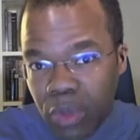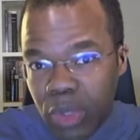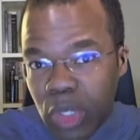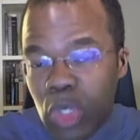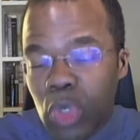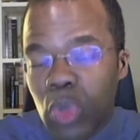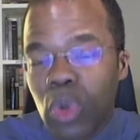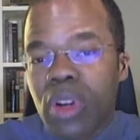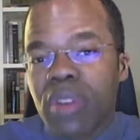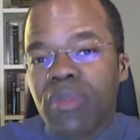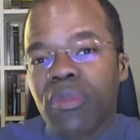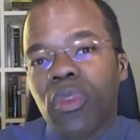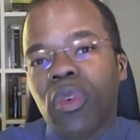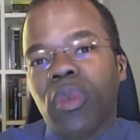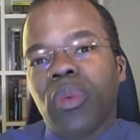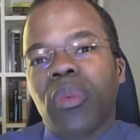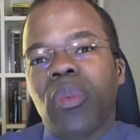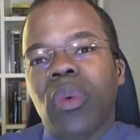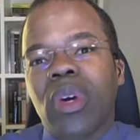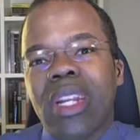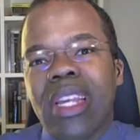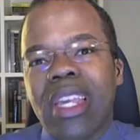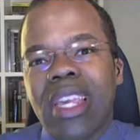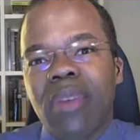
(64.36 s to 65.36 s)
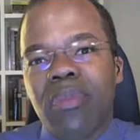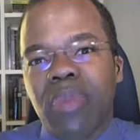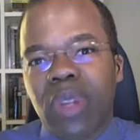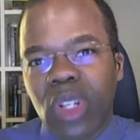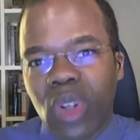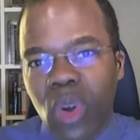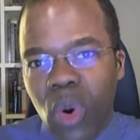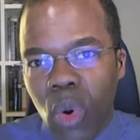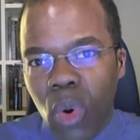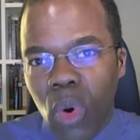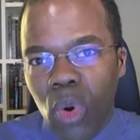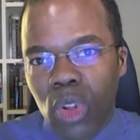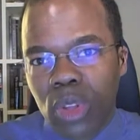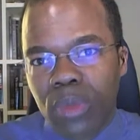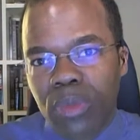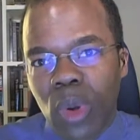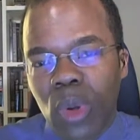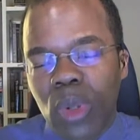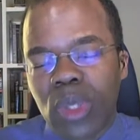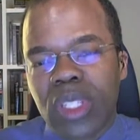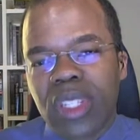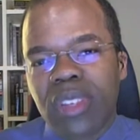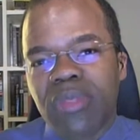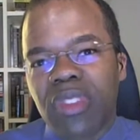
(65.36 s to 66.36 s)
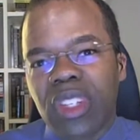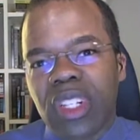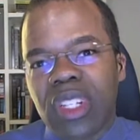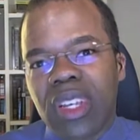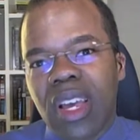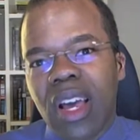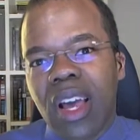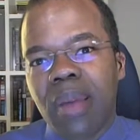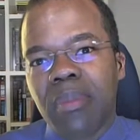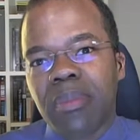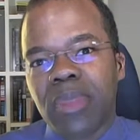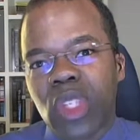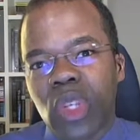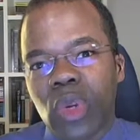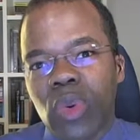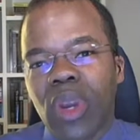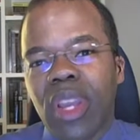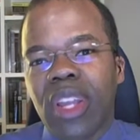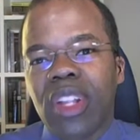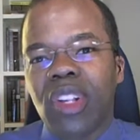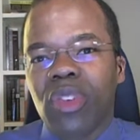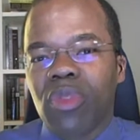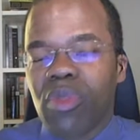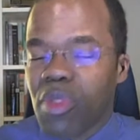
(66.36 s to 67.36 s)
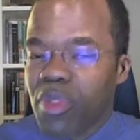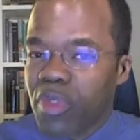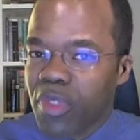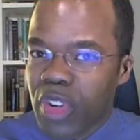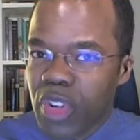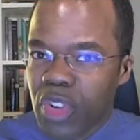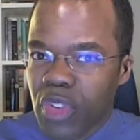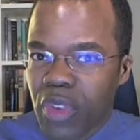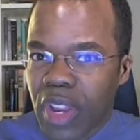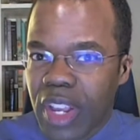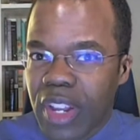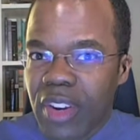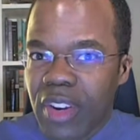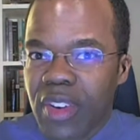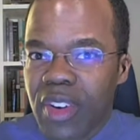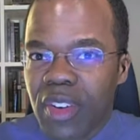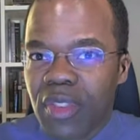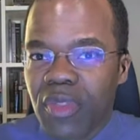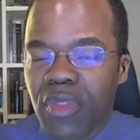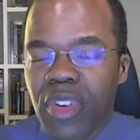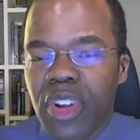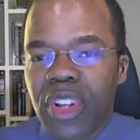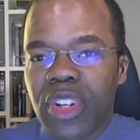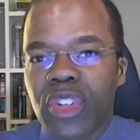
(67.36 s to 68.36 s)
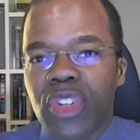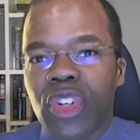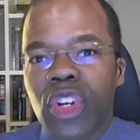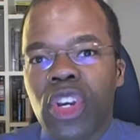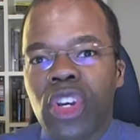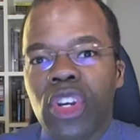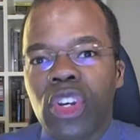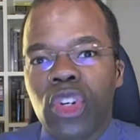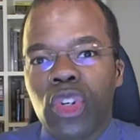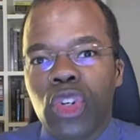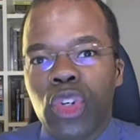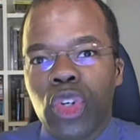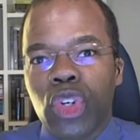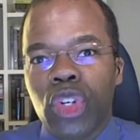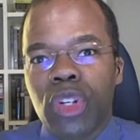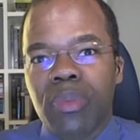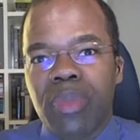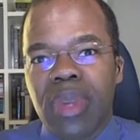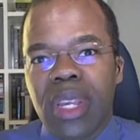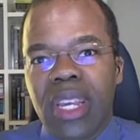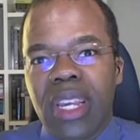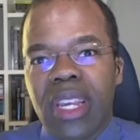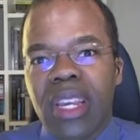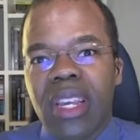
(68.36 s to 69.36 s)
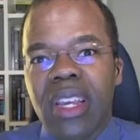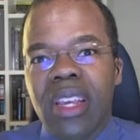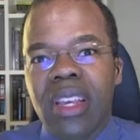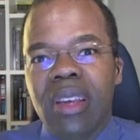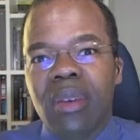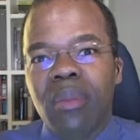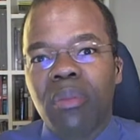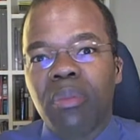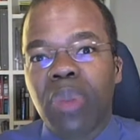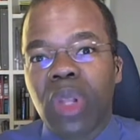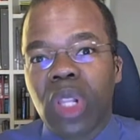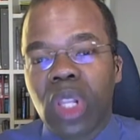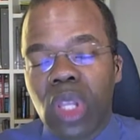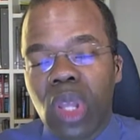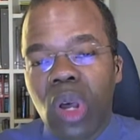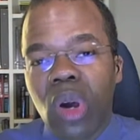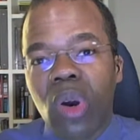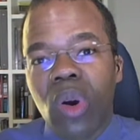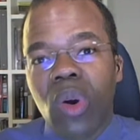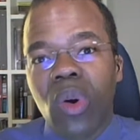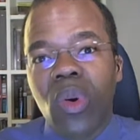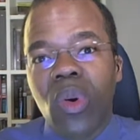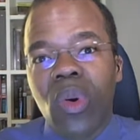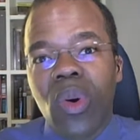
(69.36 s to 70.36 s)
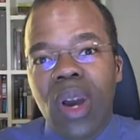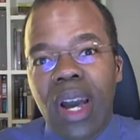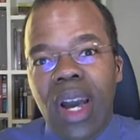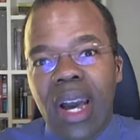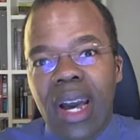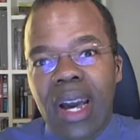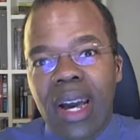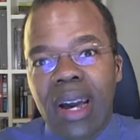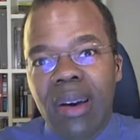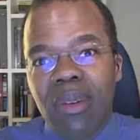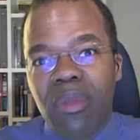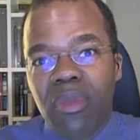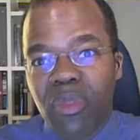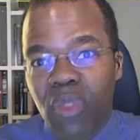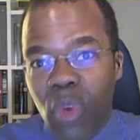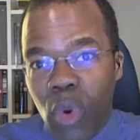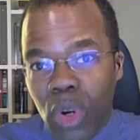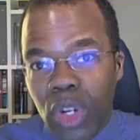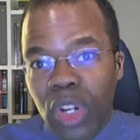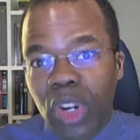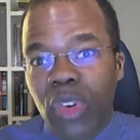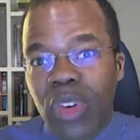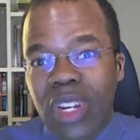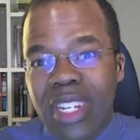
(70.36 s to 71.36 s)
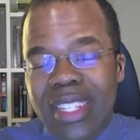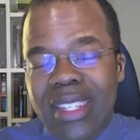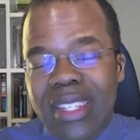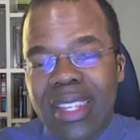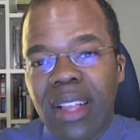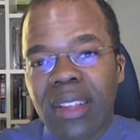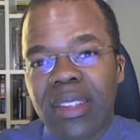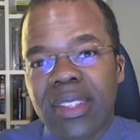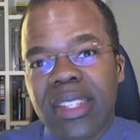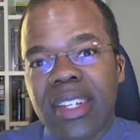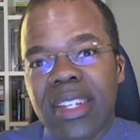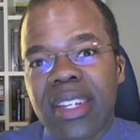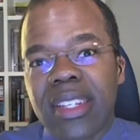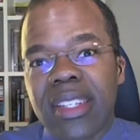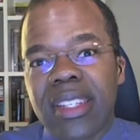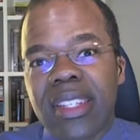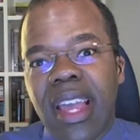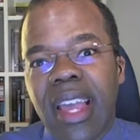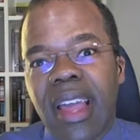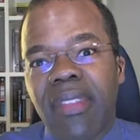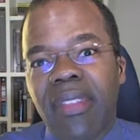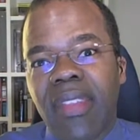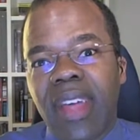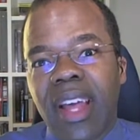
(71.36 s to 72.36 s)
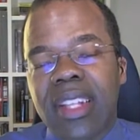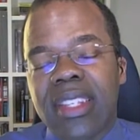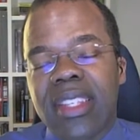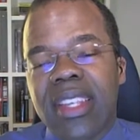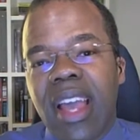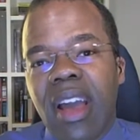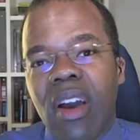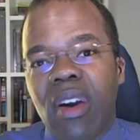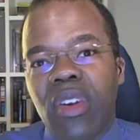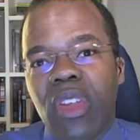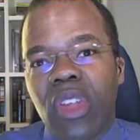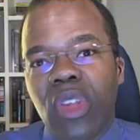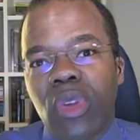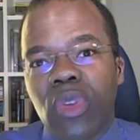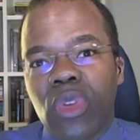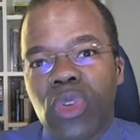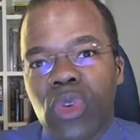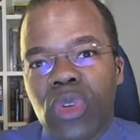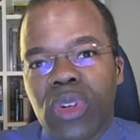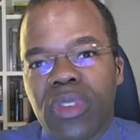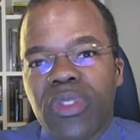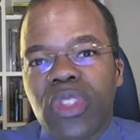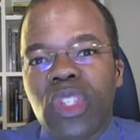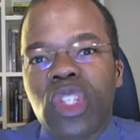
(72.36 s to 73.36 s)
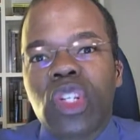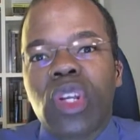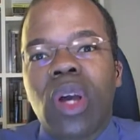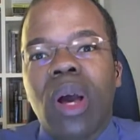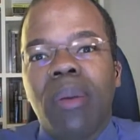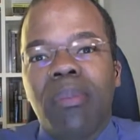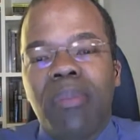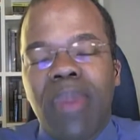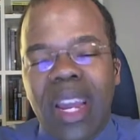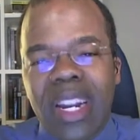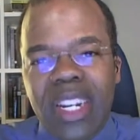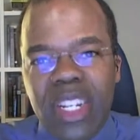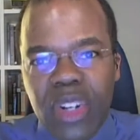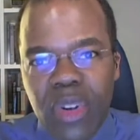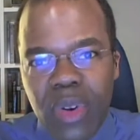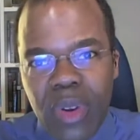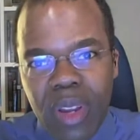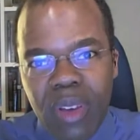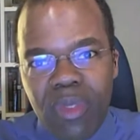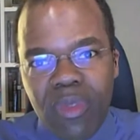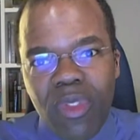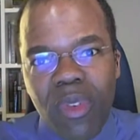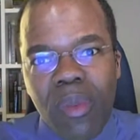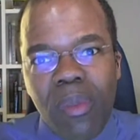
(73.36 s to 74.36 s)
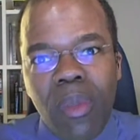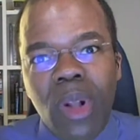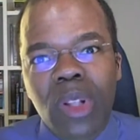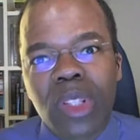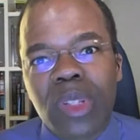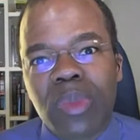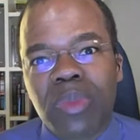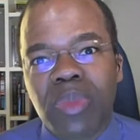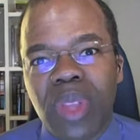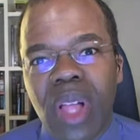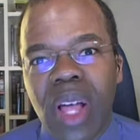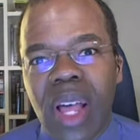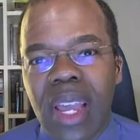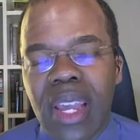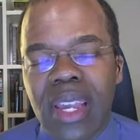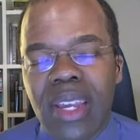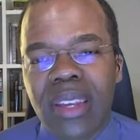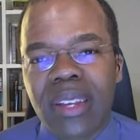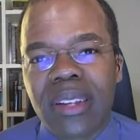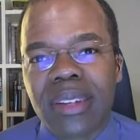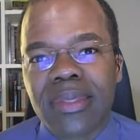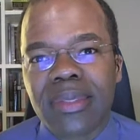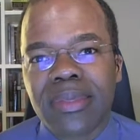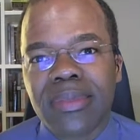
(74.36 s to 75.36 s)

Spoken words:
when we're storing food, we want to keep it cold most of the time. So in your refrigerator, your fridge should be below 4 degrees Celsius, and that's how you sort of stop bacteria from multiplying.